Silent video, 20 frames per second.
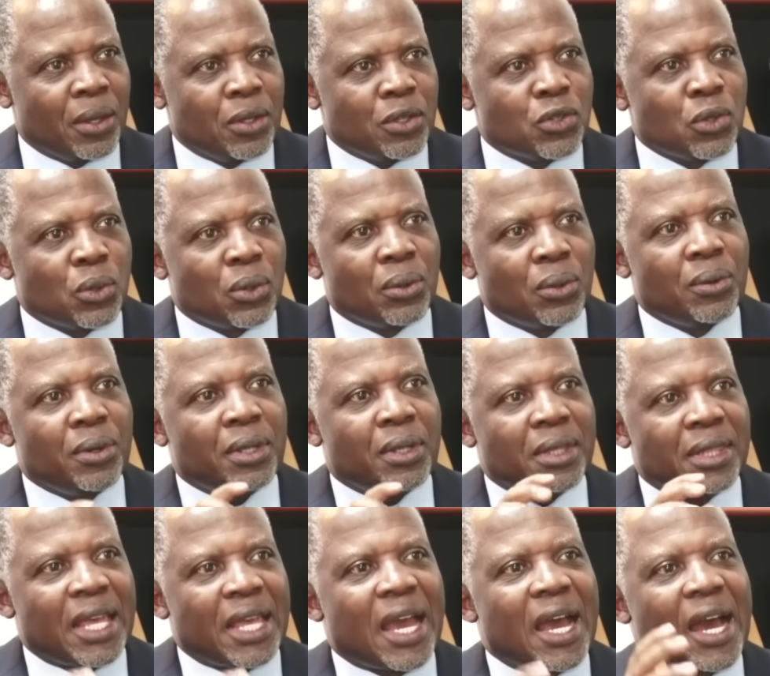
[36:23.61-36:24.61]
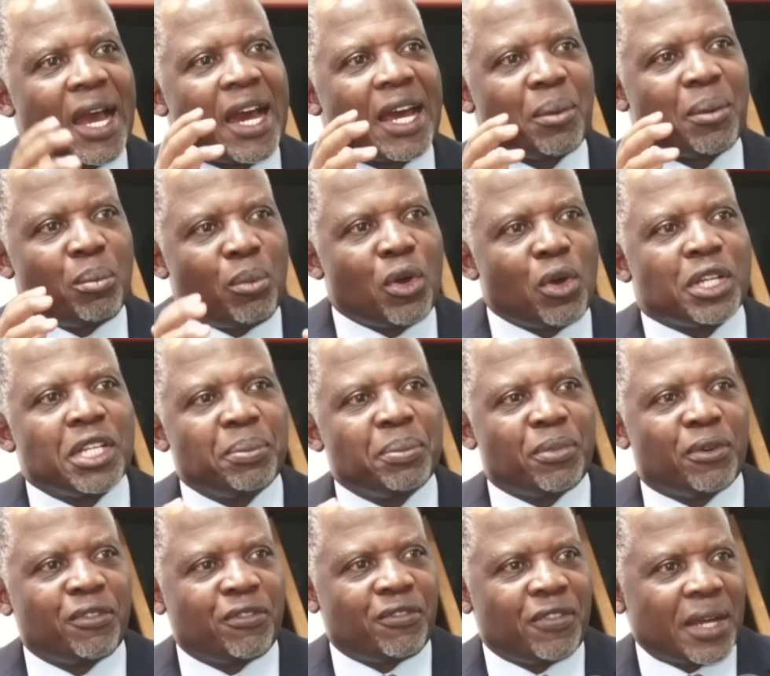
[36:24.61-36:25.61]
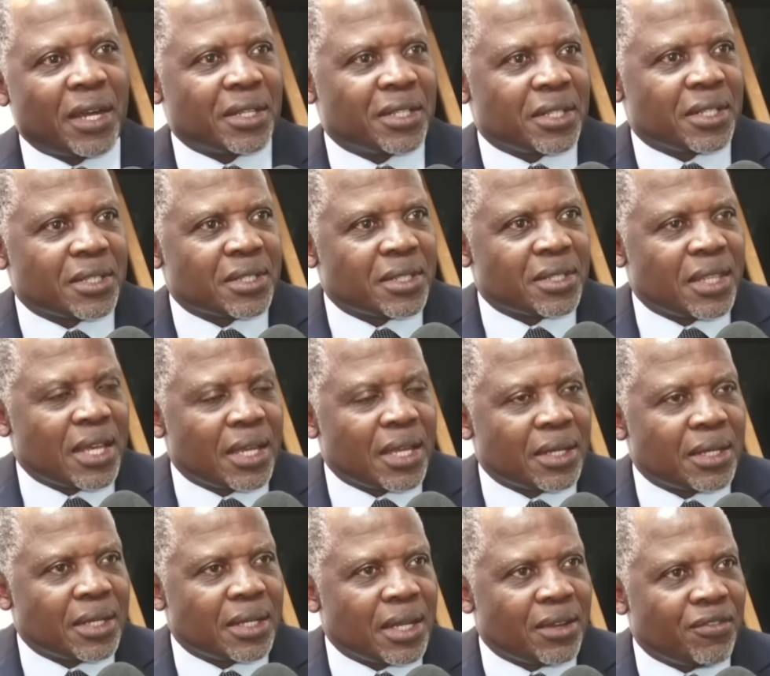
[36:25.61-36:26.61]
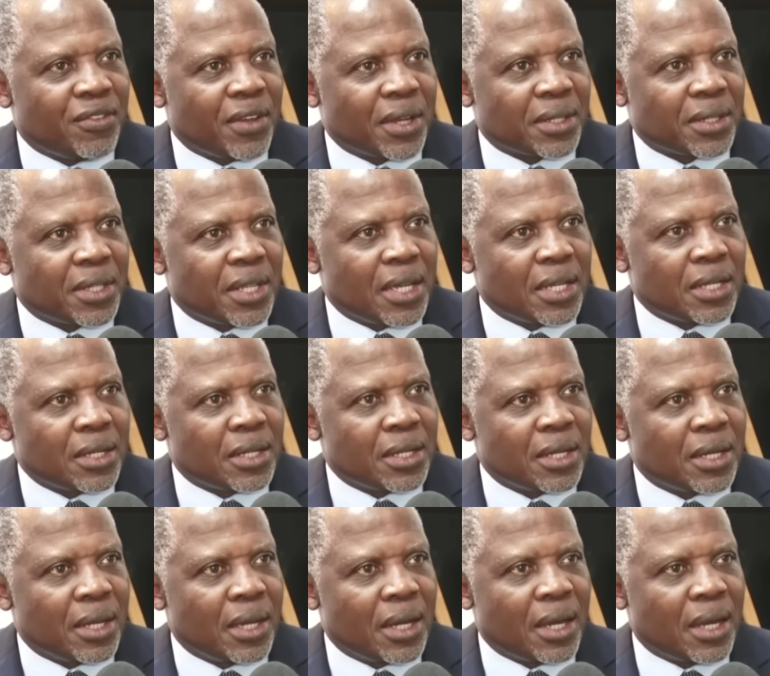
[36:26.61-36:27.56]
So there are multiple factors that affect that.